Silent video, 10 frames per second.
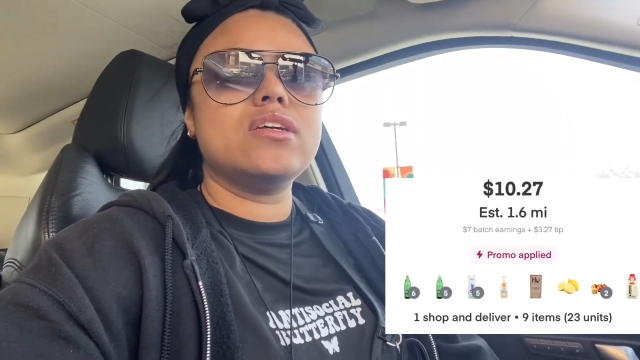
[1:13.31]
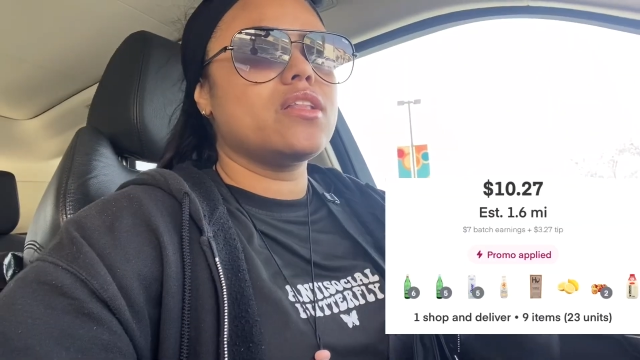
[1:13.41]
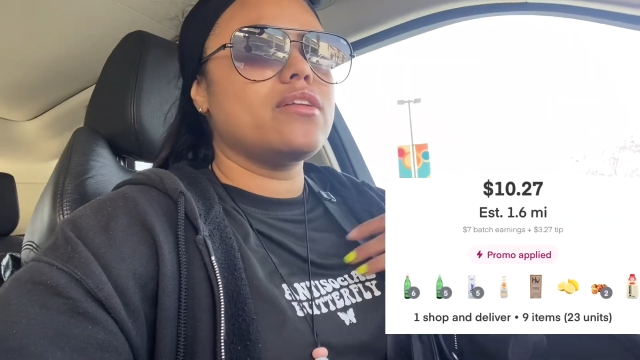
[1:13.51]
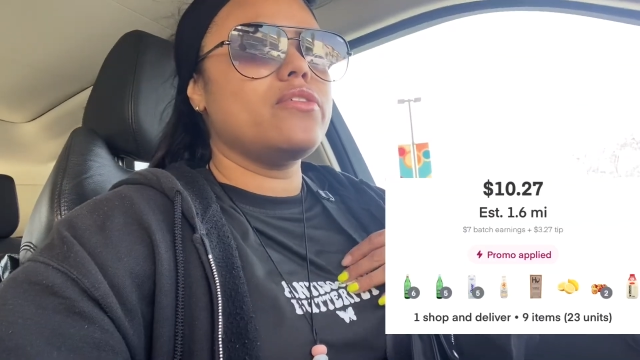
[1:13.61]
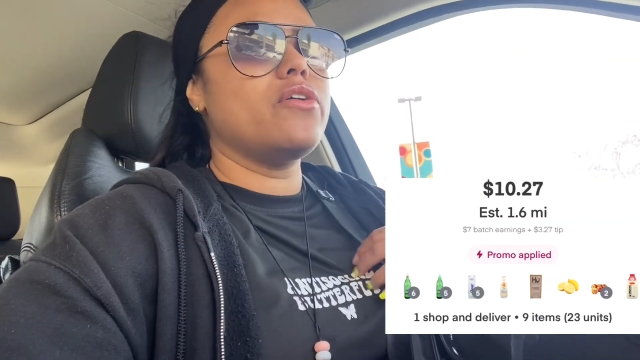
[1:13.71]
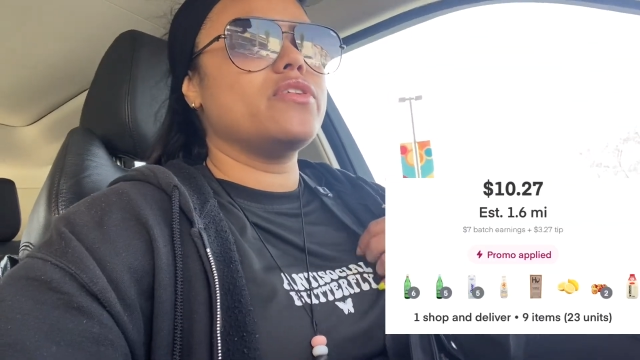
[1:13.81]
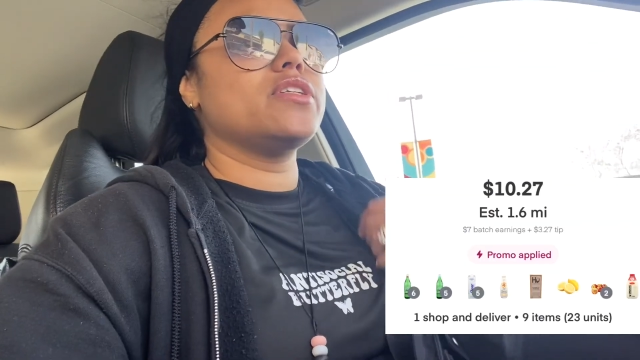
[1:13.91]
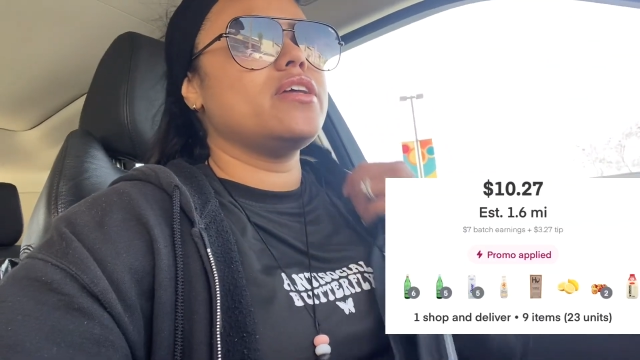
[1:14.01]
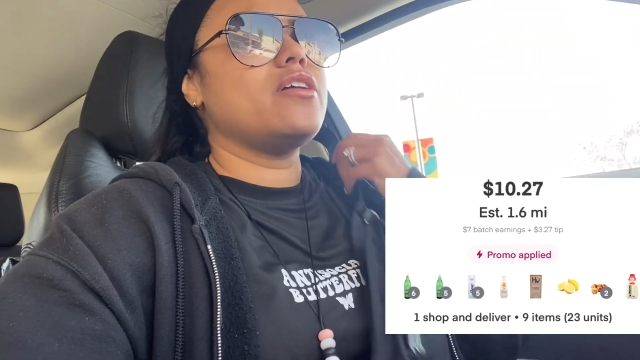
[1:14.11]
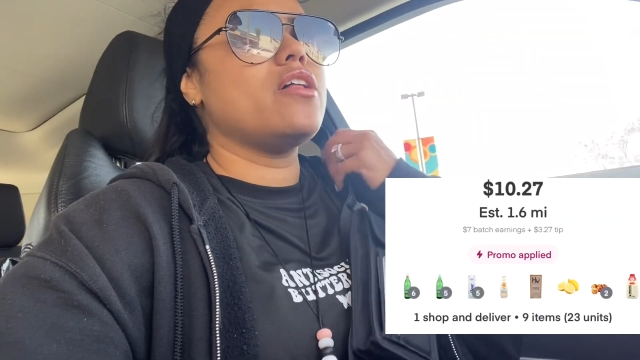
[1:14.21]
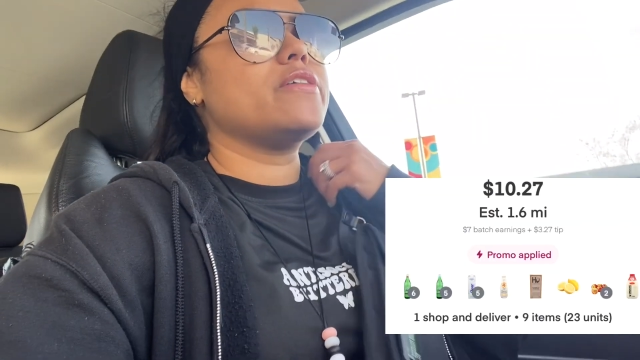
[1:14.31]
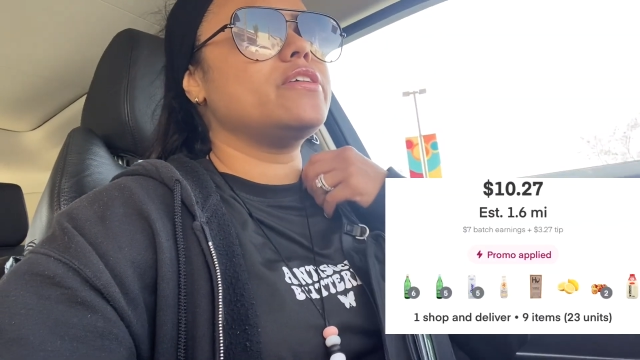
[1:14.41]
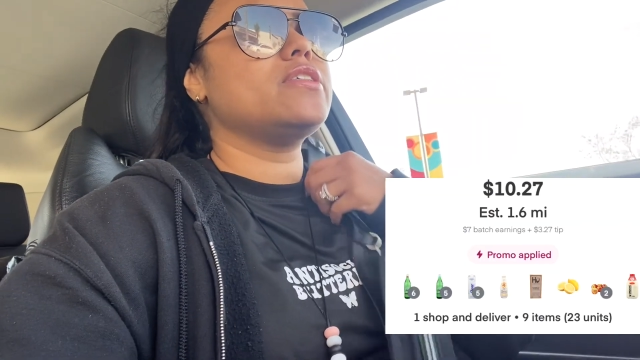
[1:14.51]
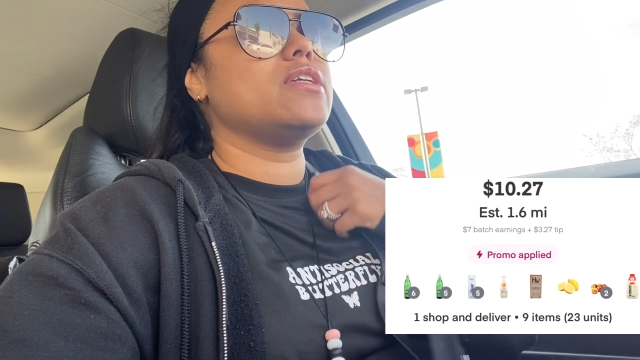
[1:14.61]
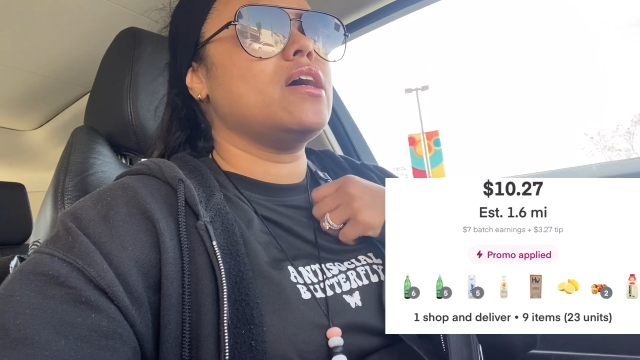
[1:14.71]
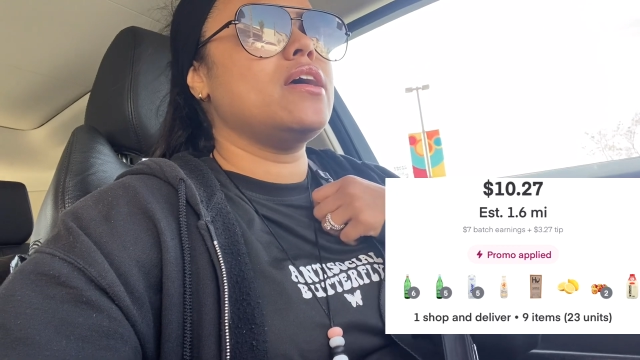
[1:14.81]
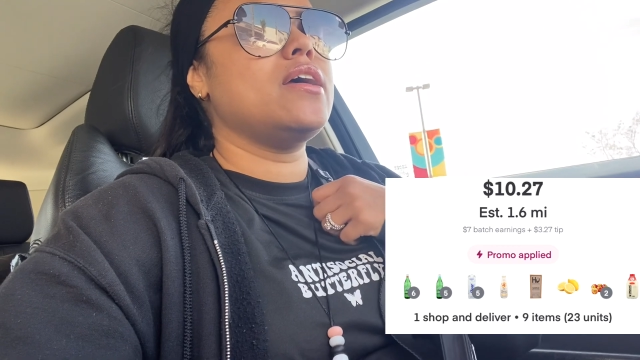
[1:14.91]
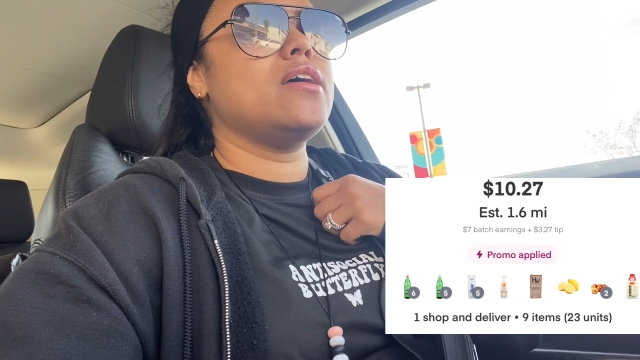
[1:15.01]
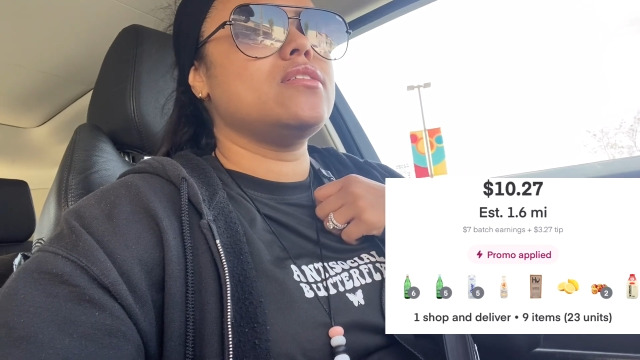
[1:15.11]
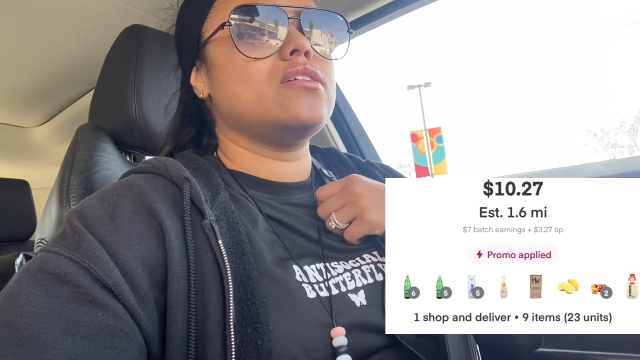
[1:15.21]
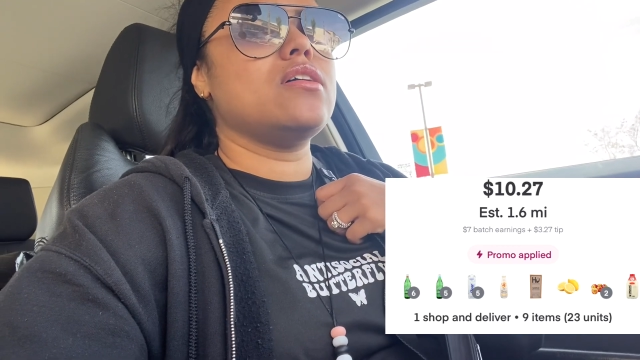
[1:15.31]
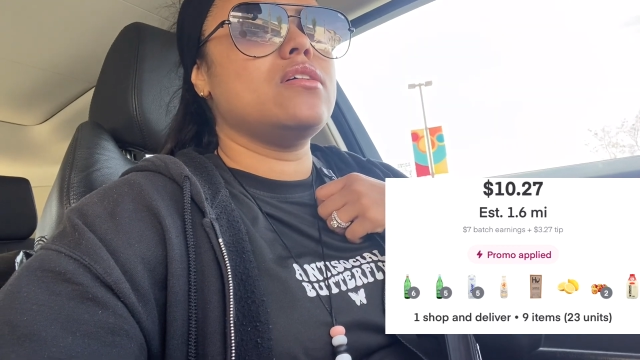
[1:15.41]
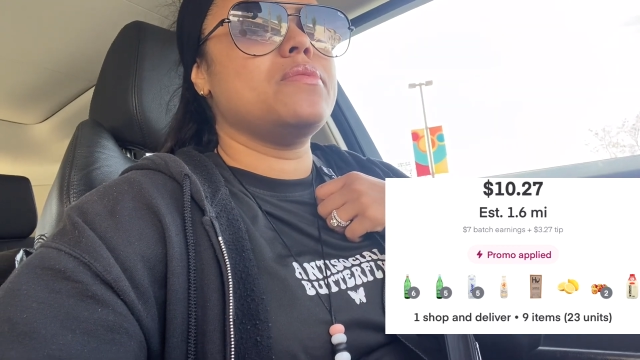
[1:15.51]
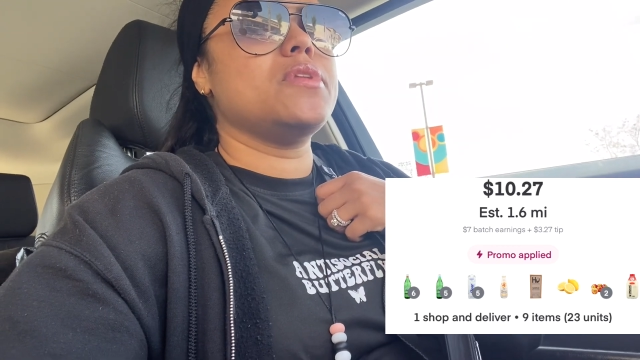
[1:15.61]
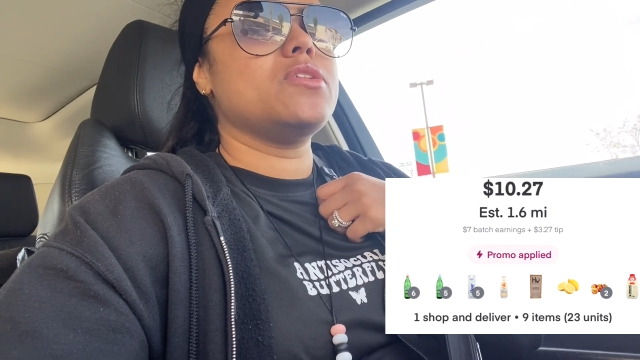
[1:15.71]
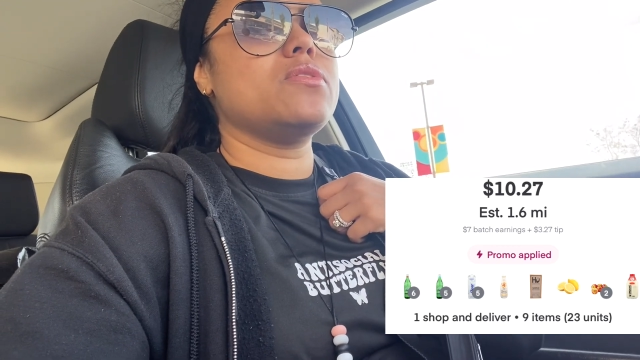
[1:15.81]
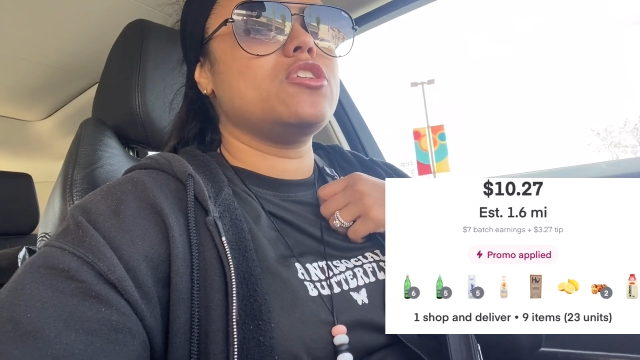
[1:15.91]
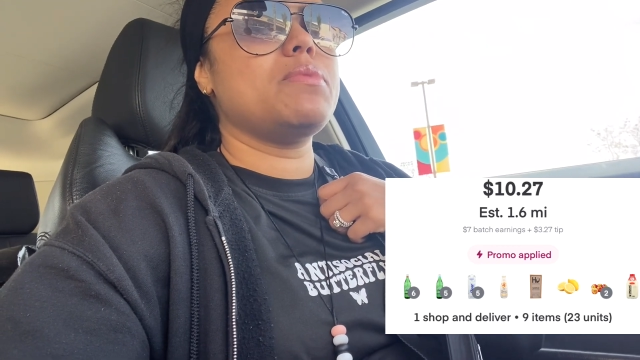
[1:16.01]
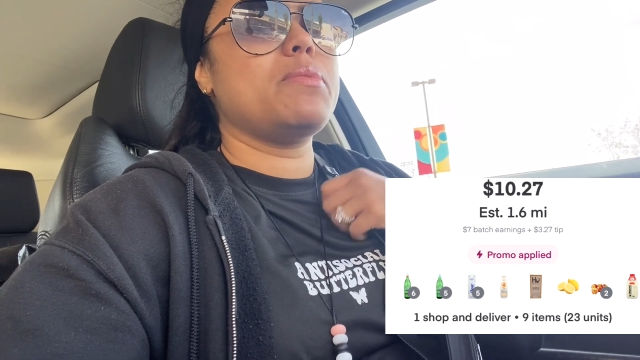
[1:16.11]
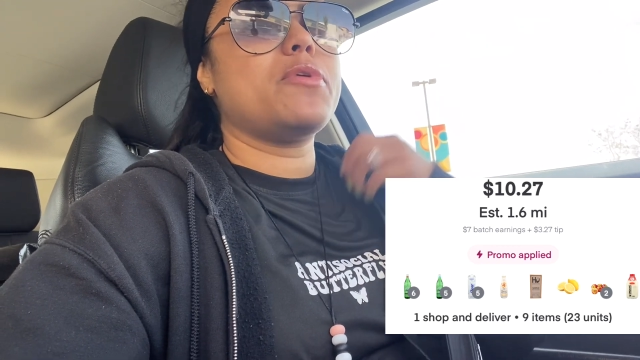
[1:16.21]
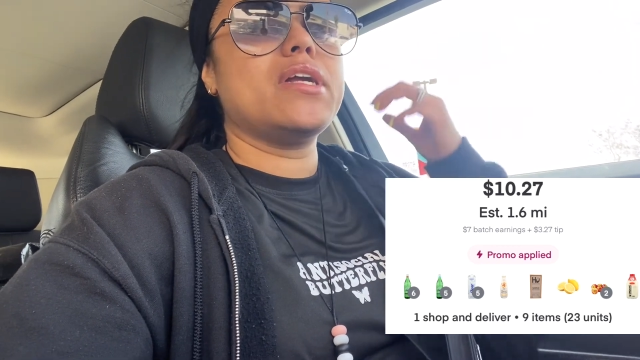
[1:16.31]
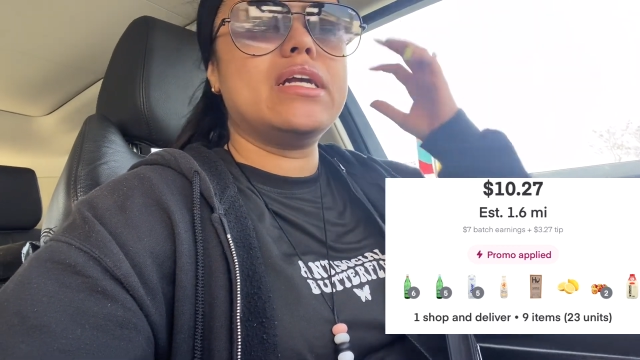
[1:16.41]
It's a little over $10, and this one should be pretty